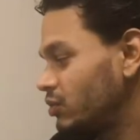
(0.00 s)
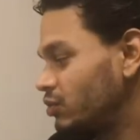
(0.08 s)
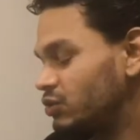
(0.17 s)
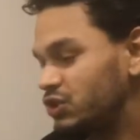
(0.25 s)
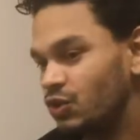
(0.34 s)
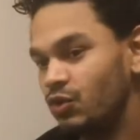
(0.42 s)

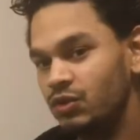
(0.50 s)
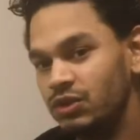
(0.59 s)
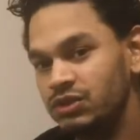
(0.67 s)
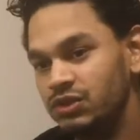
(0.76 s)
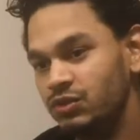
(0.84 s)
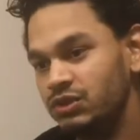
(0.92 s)
those
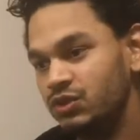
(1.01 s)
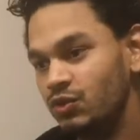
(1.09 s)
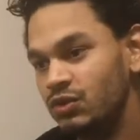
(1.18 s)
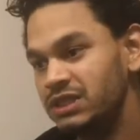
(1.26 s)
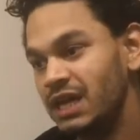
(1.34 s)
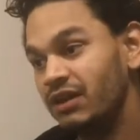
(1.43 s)

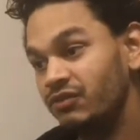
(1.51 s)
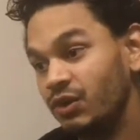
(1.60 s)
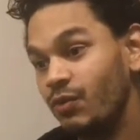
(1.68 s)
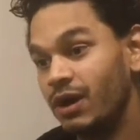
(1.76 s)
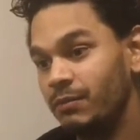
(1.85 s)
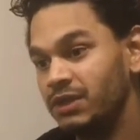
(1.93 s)
goals and
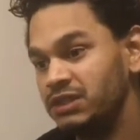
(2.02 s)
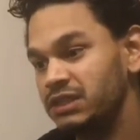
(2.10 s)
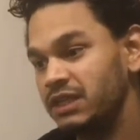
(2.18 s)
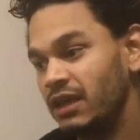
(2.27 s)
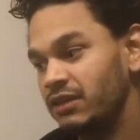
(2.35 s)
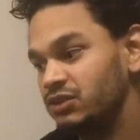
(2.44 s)
requirements
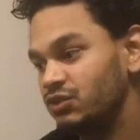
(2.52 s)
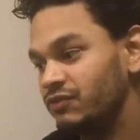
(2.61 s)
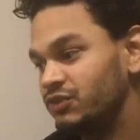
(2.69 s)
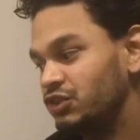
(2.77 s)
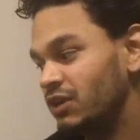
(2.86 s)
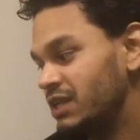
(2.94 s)
together sort
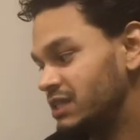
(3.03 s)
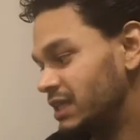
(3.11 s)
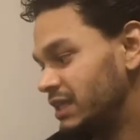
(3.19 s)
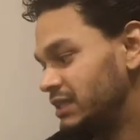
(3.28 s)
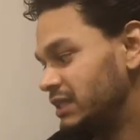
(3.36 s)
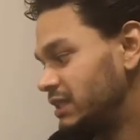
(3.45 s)
of
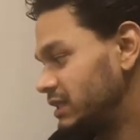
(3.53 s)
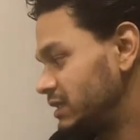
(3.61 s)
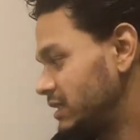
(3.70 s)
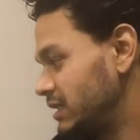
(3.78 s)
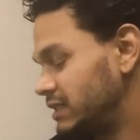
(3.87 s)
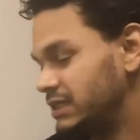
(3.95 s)
translated
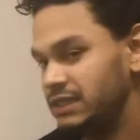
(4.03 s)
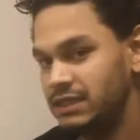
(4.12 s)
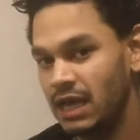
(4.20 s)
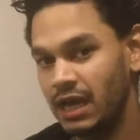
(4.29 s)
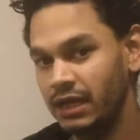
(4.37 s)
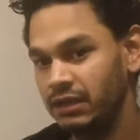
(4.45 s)
into this
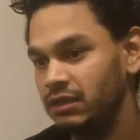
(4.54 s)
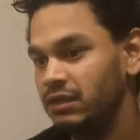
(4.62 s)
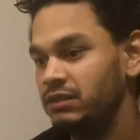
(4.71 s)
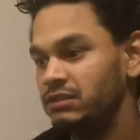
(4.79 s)
design